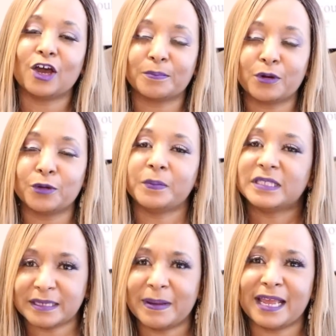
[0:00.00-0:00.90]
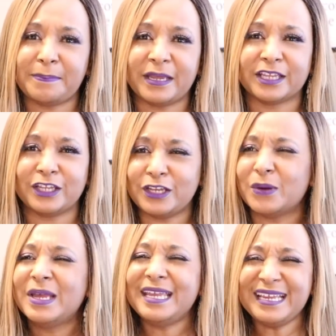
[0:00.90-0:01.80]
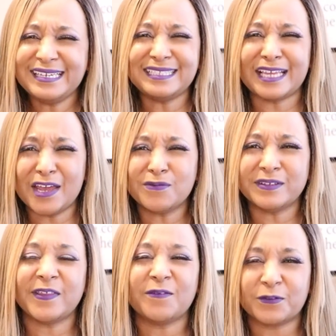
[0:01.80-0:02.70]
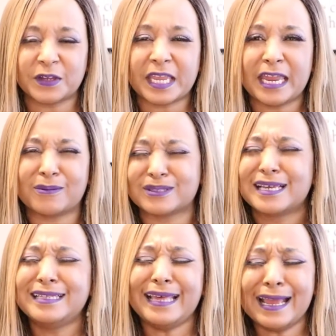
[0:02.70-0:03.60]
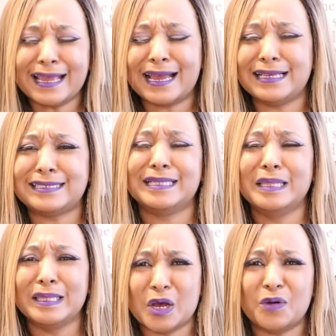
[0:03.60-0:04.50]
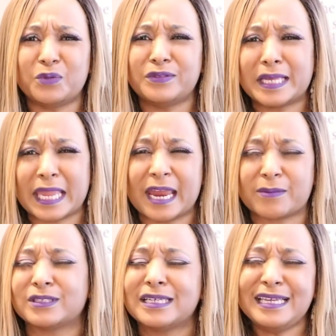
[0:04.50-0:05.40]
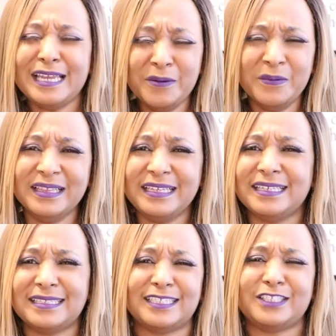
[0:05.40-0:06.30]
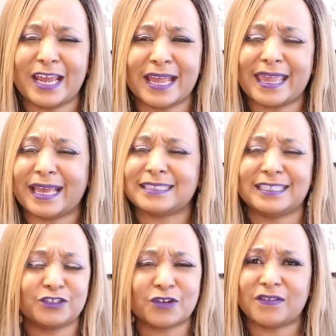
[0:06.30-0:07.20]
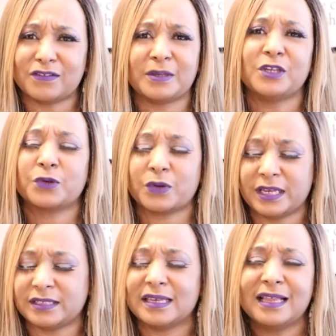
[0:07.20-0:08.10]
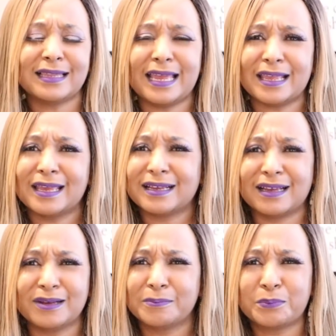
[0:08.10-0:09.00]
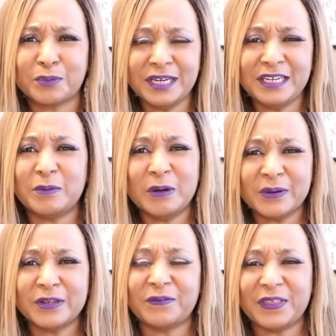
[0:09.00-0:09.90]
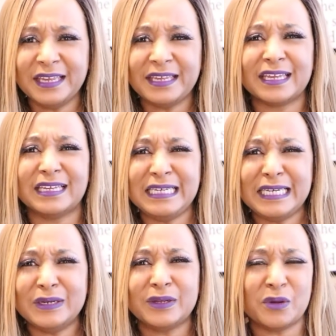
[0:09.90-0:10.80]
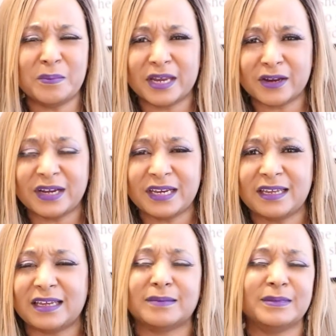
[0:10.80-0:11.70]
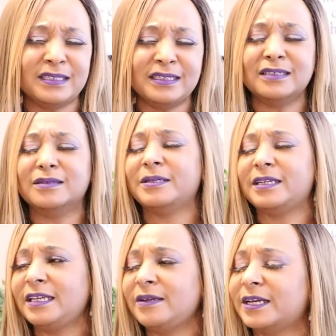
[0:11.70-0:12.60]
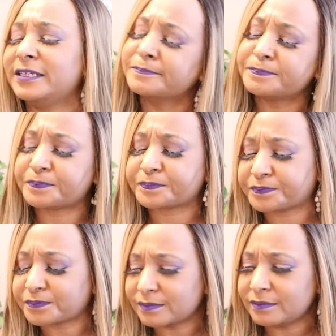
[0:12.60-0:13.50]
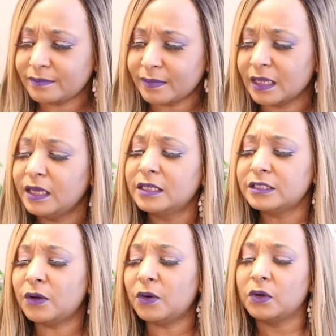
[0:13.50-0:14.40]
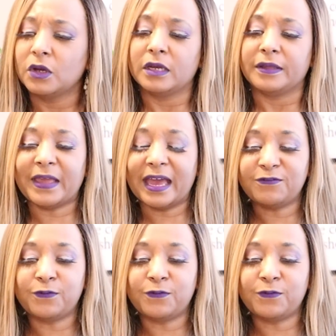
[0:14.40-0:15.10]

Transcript: on purpose, in my opinion. You know, he does everything for the cameras. That guy is in love with the cameras. He really is a jackass and driving me crazy. Like, Brittany, what were you thinking? Ew, you married him. Ew, but anyway. So that